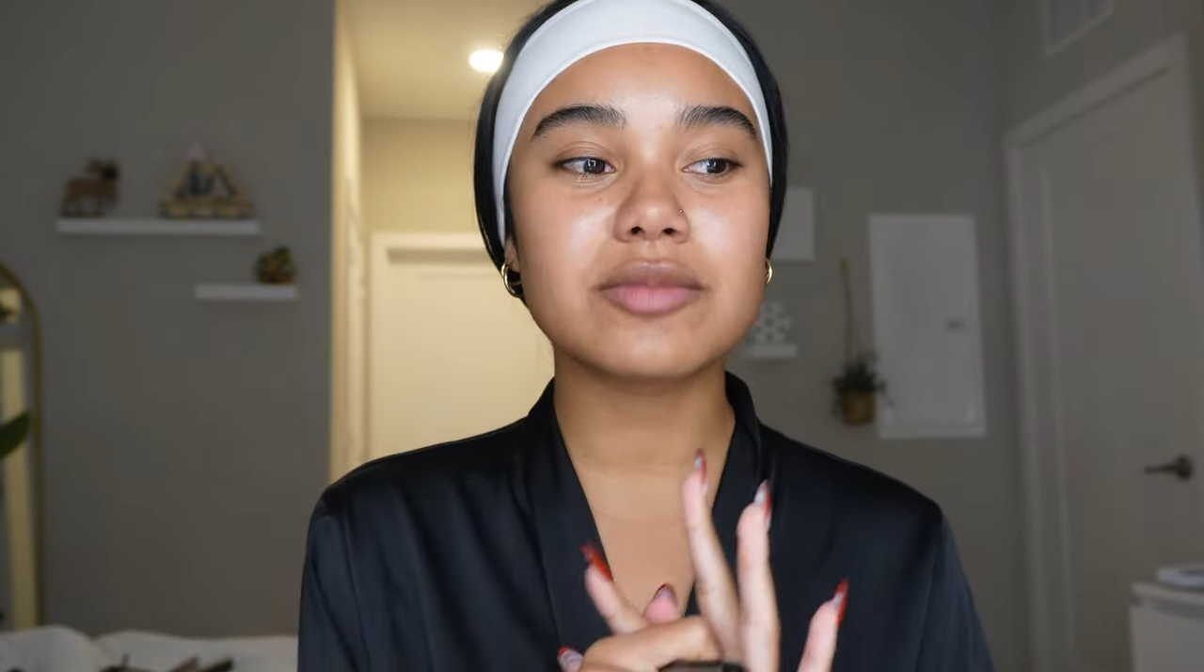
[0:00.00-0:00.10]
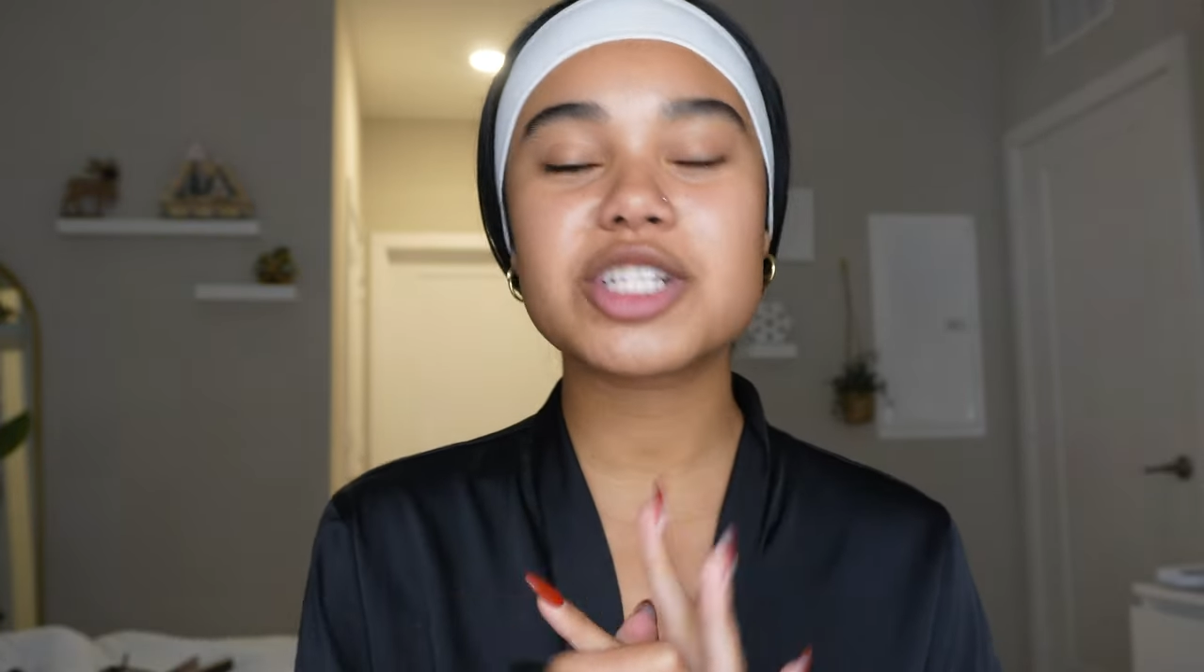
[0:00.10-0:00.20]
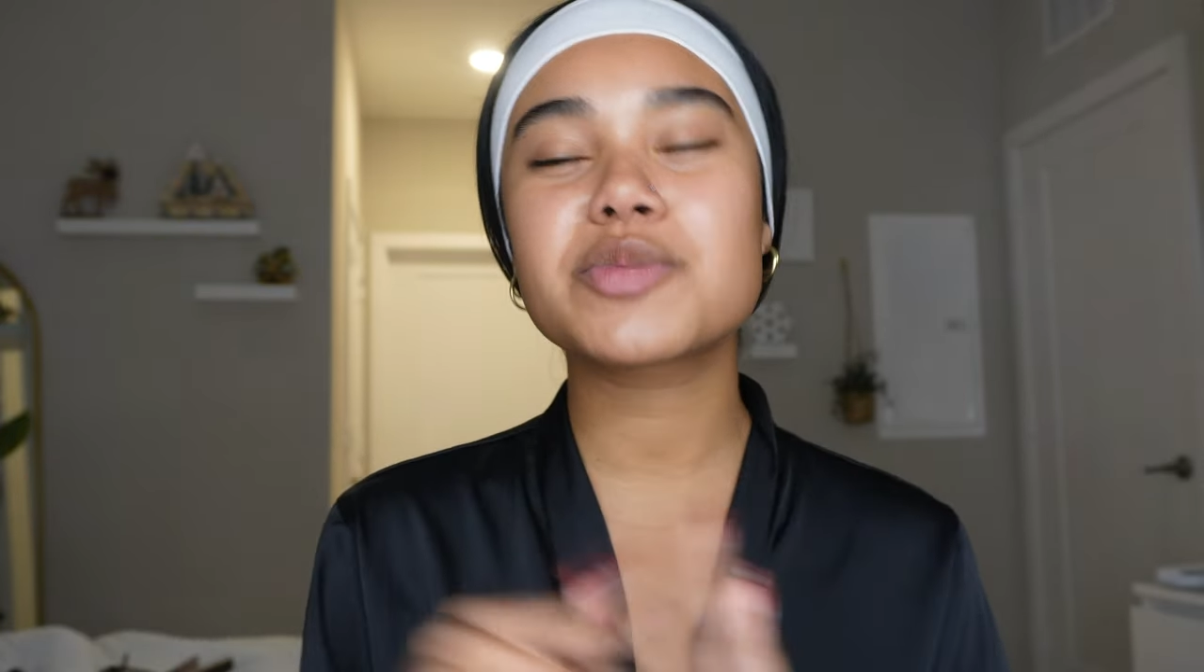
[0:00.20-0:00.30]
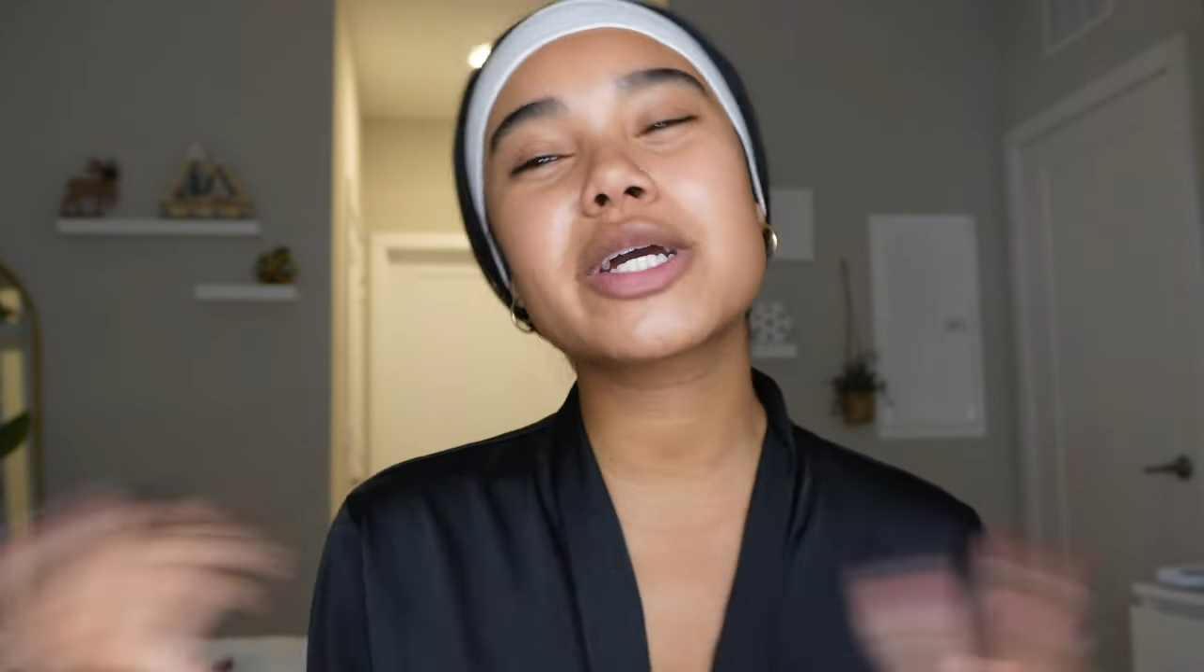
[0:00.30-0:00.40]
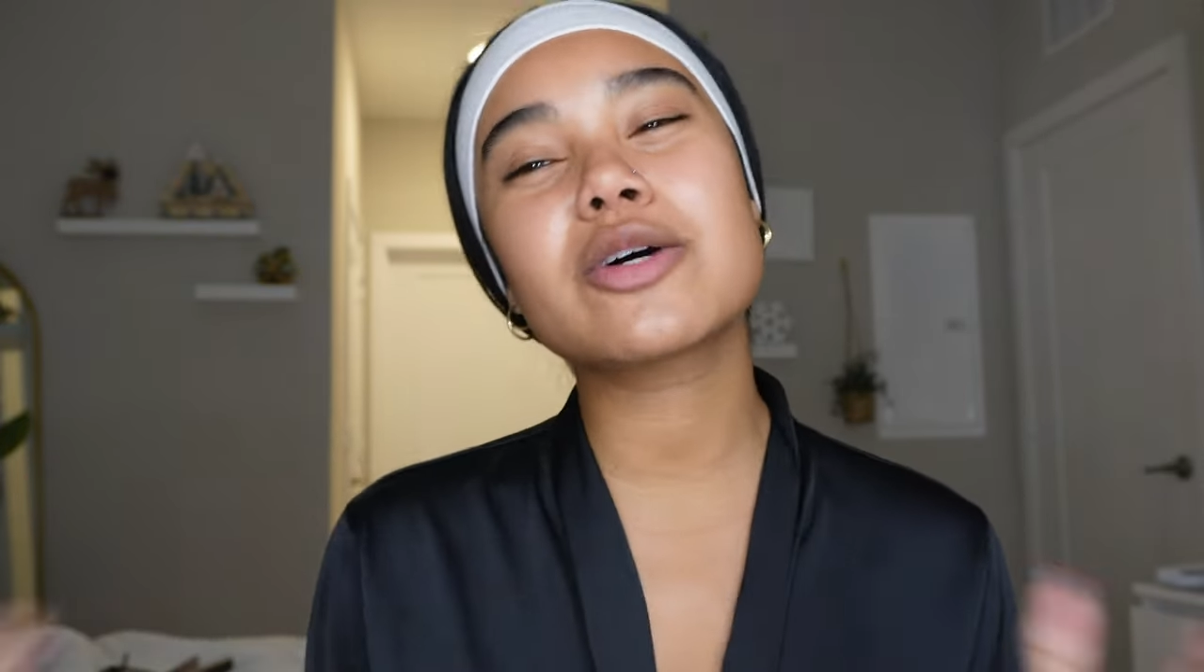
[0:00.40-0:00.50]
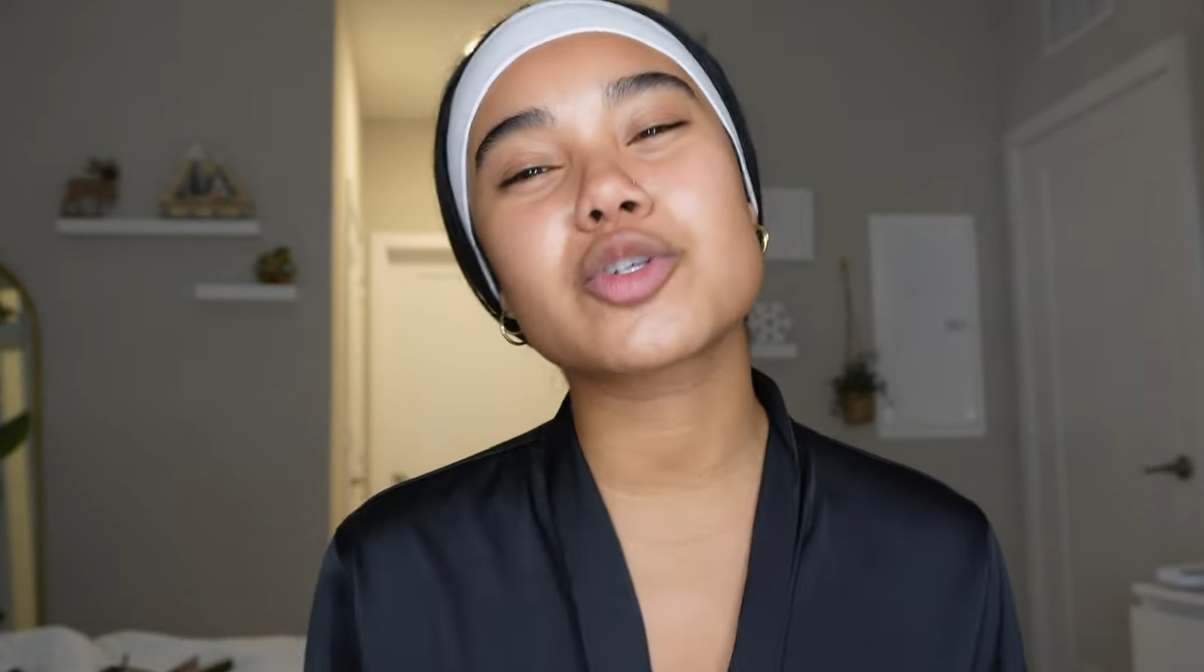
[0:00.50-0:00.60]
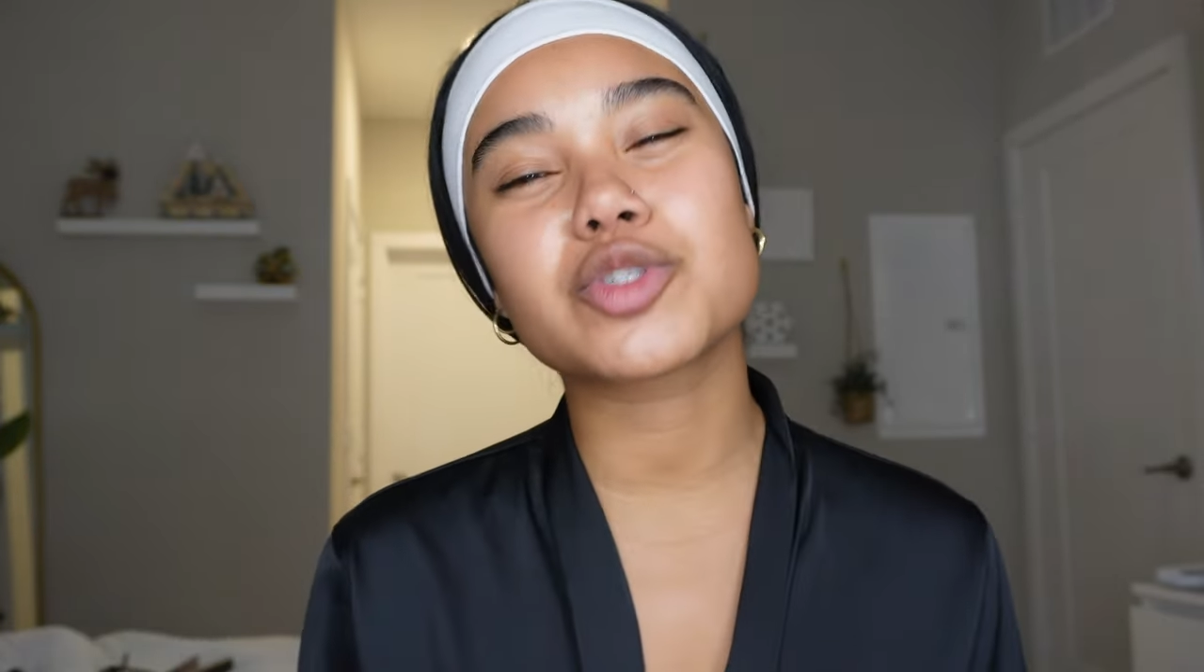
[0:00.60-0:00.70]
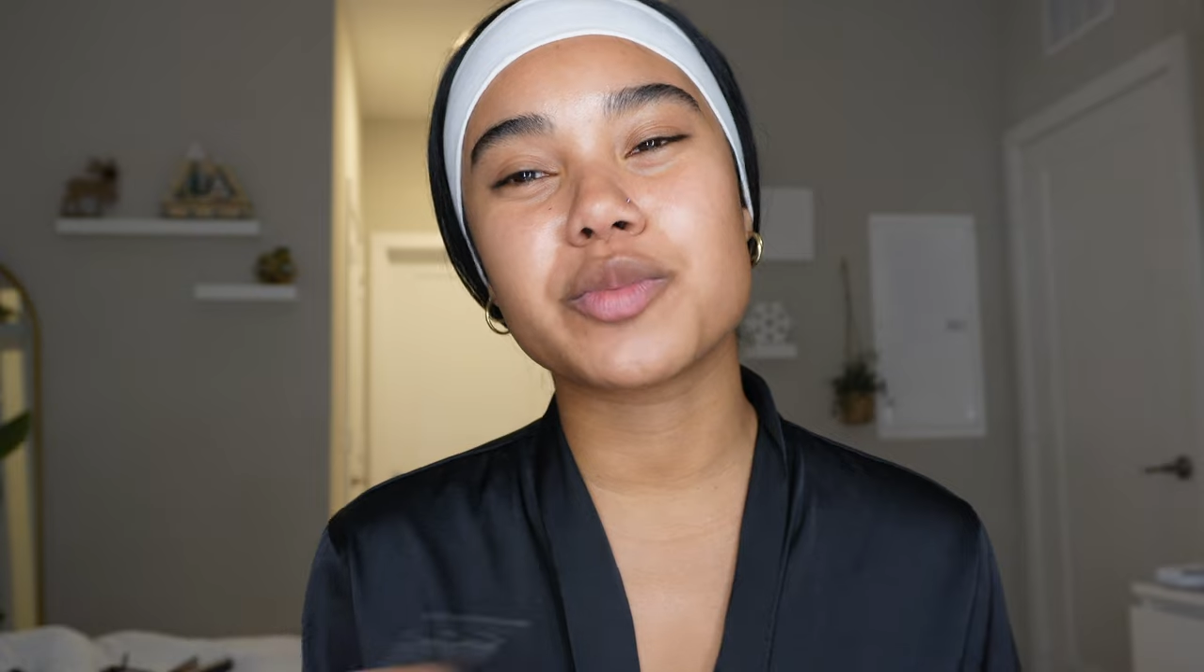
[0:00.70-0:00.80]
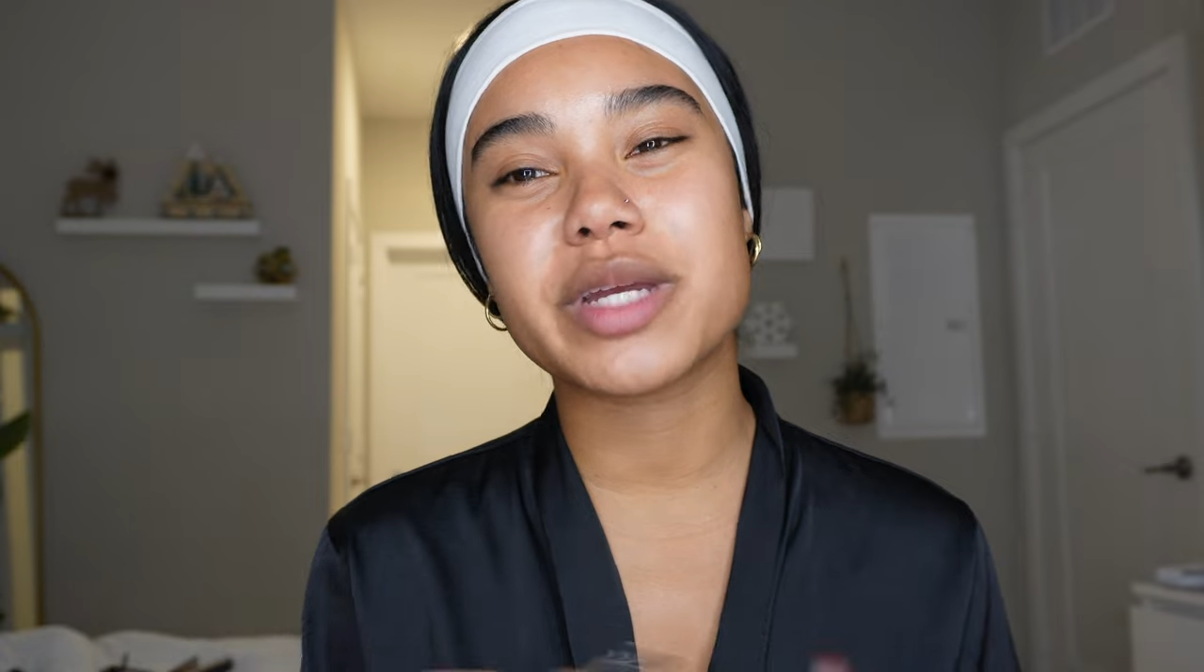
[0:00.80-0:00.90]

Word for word: just being on social